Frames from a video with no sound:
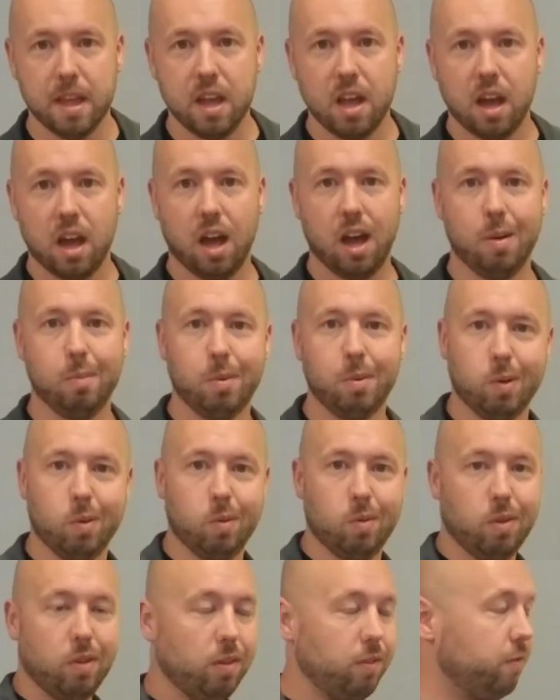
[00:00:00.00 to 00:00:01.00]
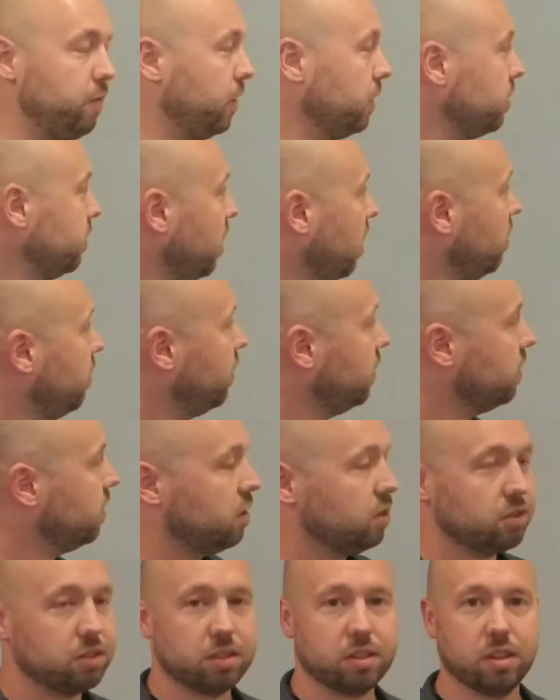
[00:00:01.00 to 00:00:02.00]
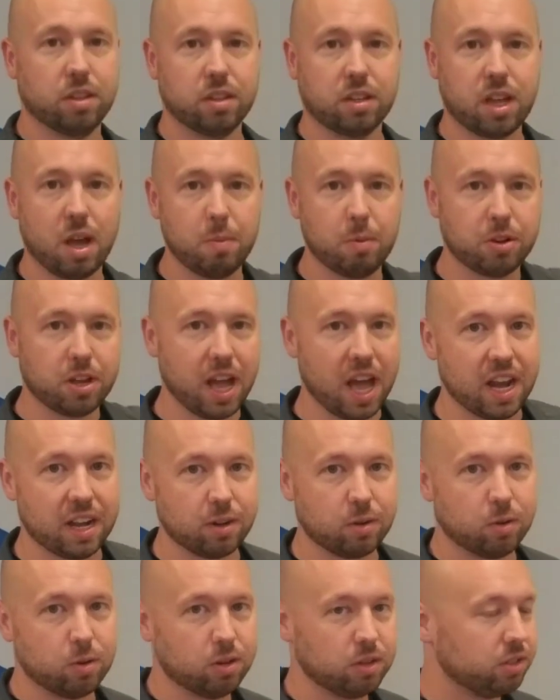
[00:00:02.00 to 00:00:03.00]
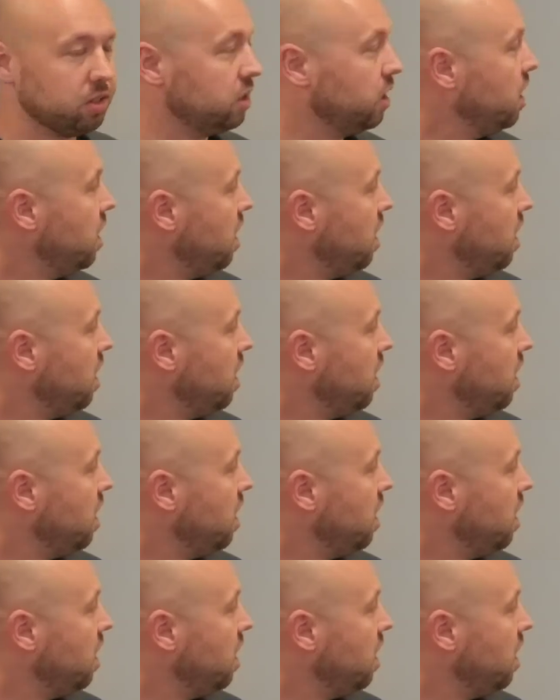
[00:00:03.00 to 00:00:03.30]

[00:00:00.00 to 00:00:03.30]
But first off, there's a couple categories.